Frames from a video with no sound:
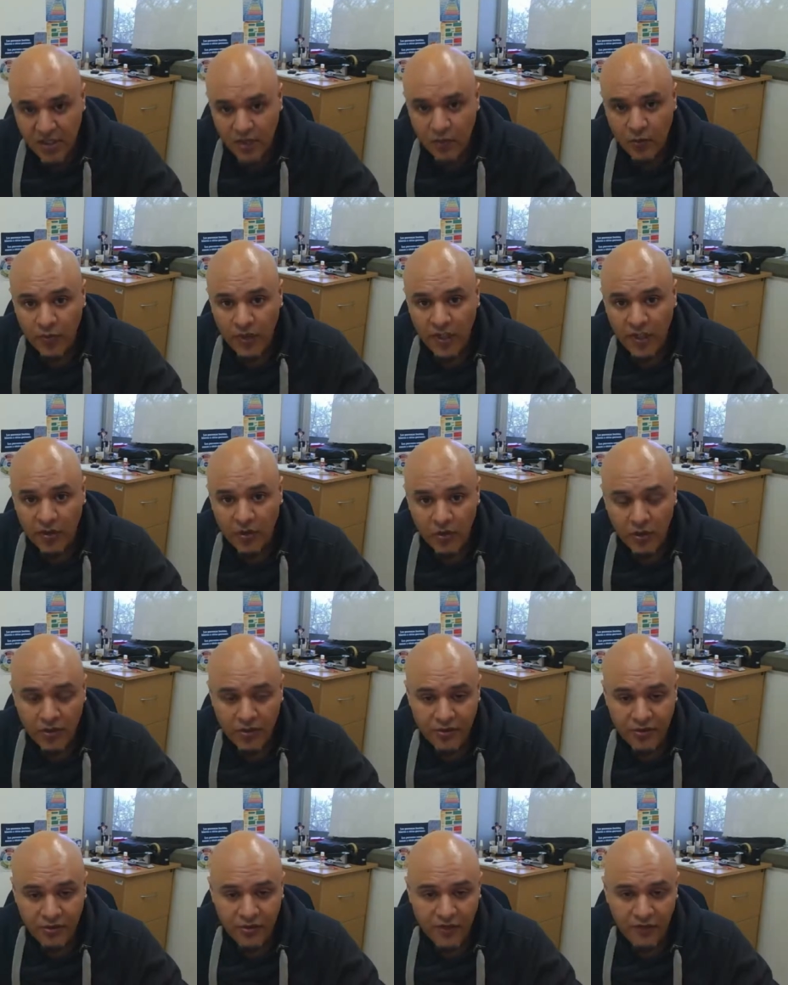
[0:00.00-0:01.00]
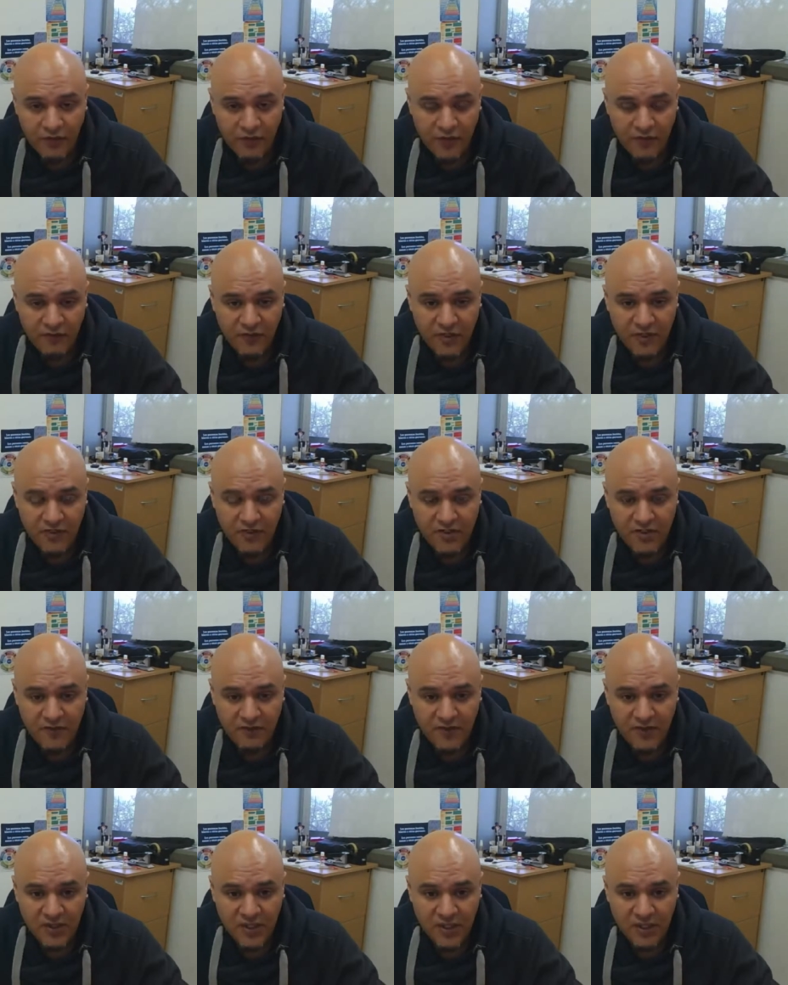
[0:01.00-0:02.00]
We go through different features
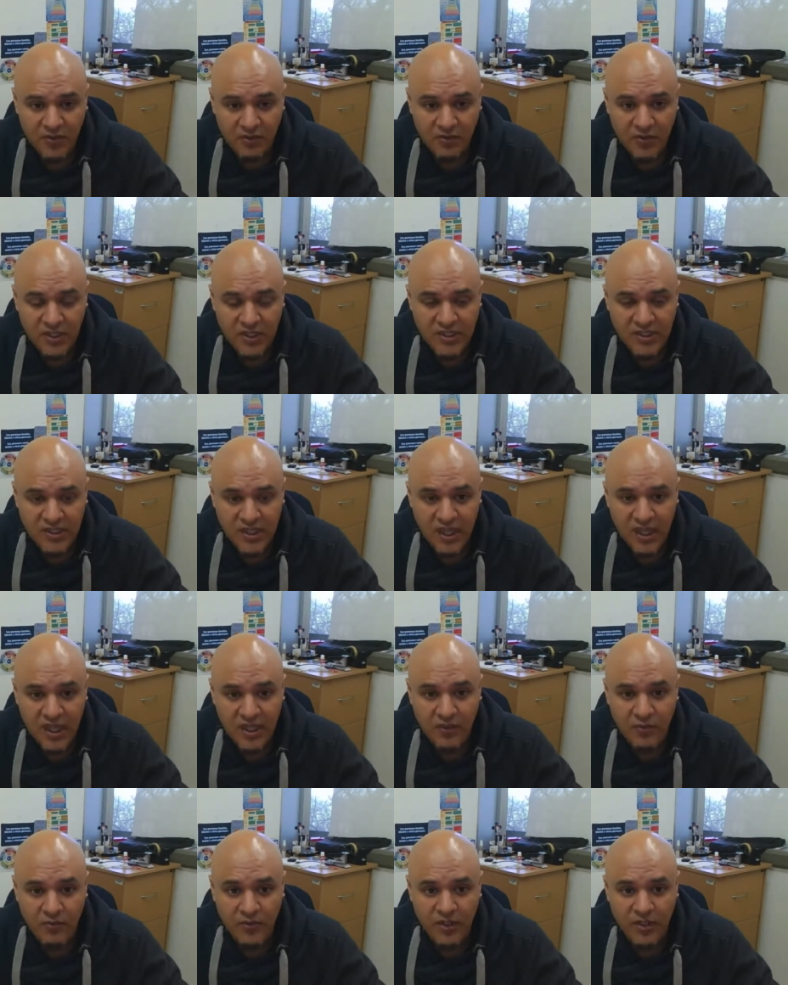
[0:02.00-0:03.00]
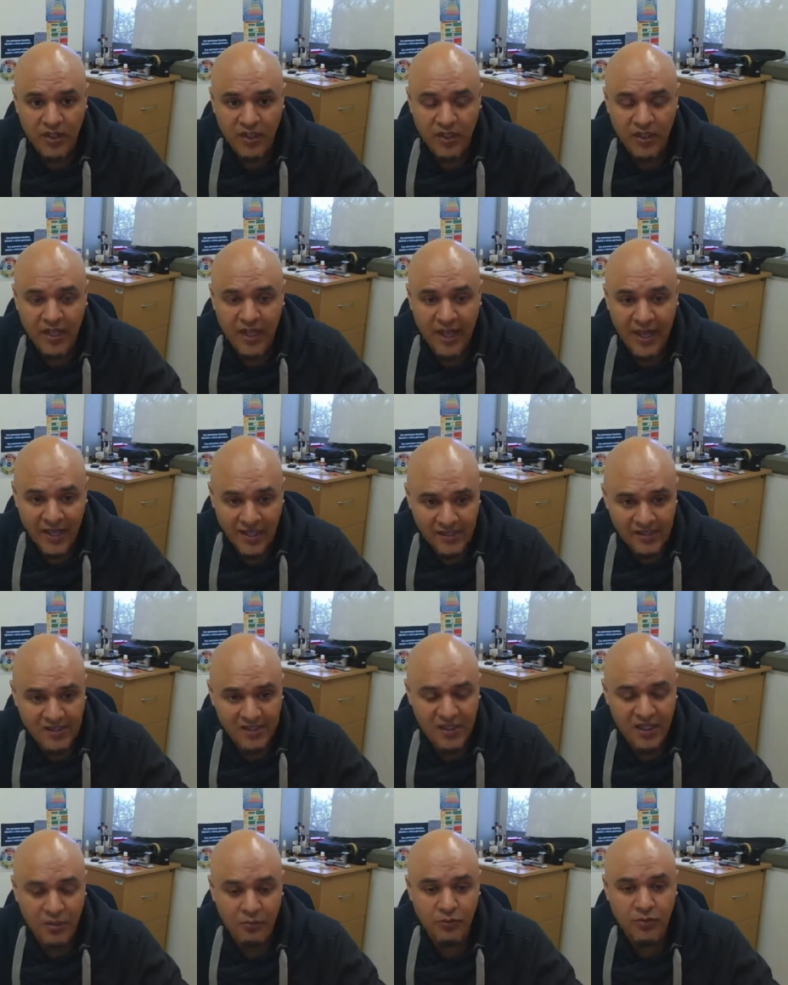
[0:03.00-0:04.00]
of the language and we
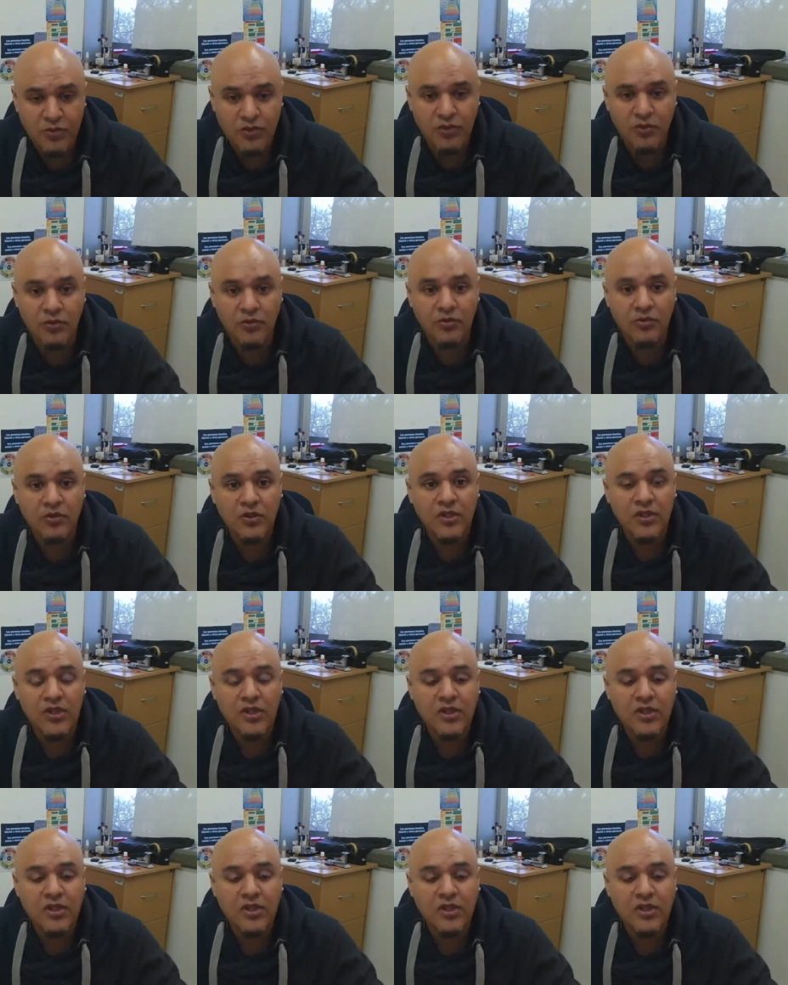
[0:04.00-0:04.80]
ask them to